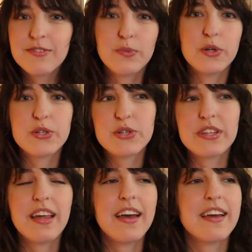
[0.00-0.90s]
which,
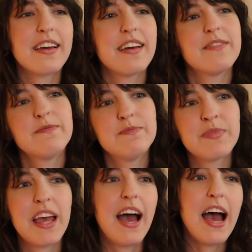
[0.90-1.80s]
like,
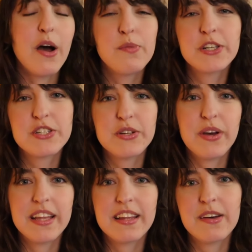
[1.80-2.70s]
how much do you
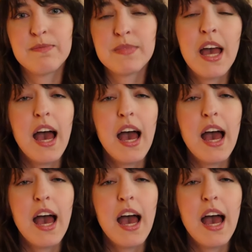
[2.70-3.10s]
hate them?